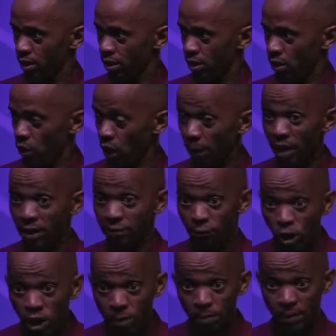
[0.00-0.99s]
You are a
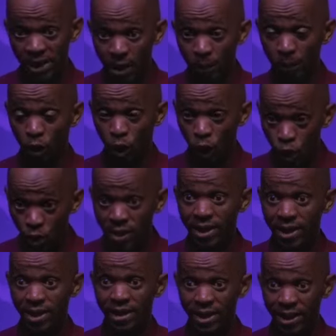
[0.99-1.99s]
false minister because you are
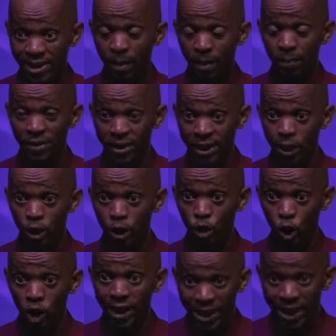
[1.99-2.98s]
teaching something that you
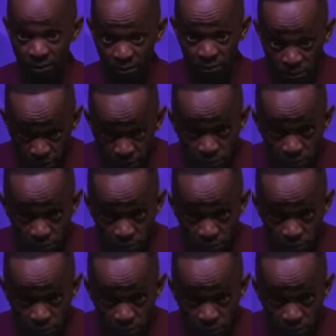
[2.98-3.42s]
don't live.